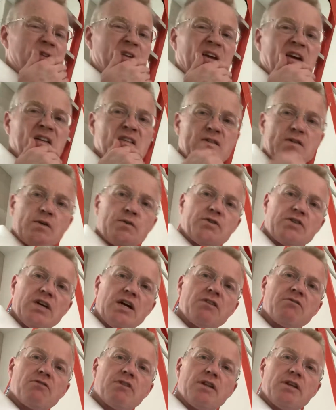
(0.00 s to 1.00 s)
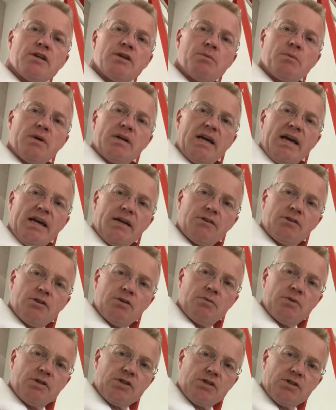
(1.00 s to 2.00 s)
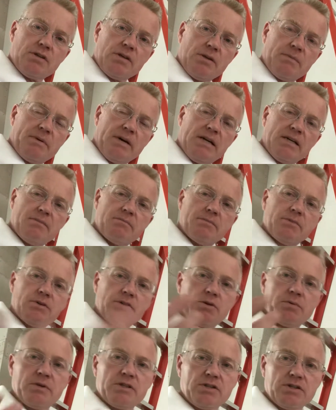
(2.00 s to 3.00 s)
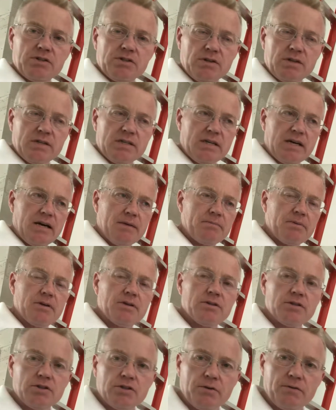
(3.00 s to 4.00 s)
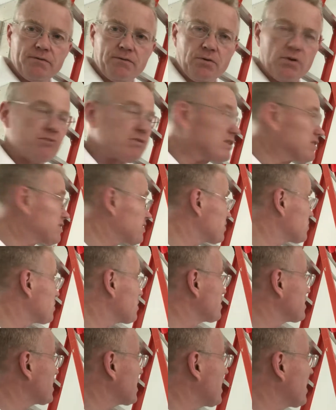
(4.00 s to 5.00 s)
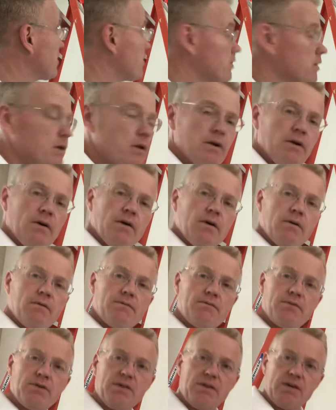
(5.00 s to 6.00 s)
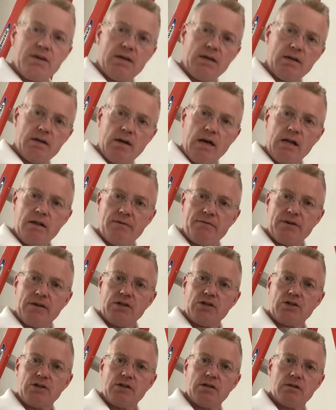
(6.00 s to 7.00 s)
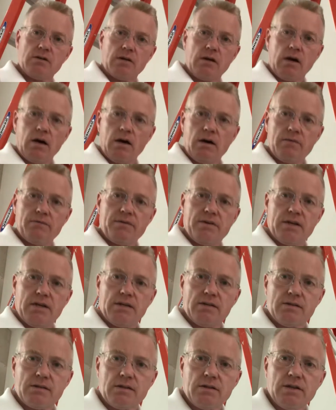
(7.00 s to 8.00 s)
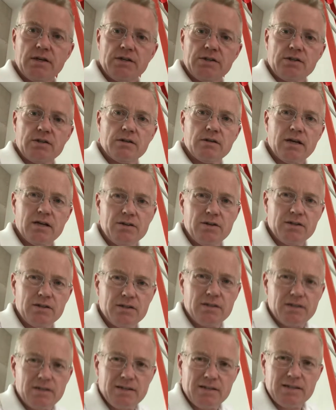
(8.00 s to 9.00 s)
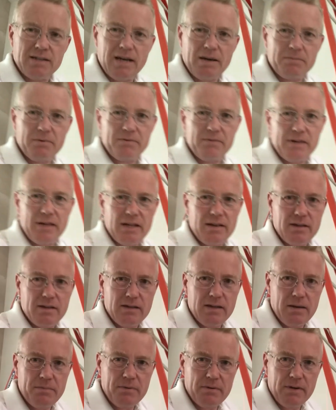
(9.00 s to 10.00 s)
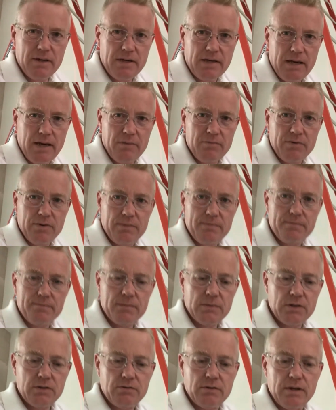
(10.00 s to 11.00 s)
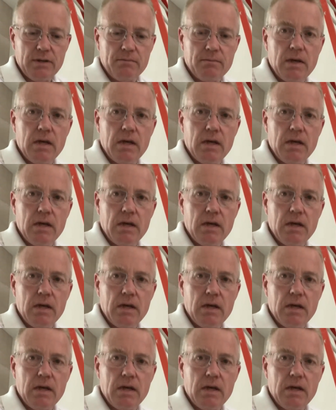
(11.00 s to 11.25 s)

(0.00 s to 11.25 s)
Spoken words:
And so generally you want to add 2 inches to the bottom, 2 inches to the top, so 4 inches altogether for the elevation of the installation. And you can see the top of it at the top of your camera screen.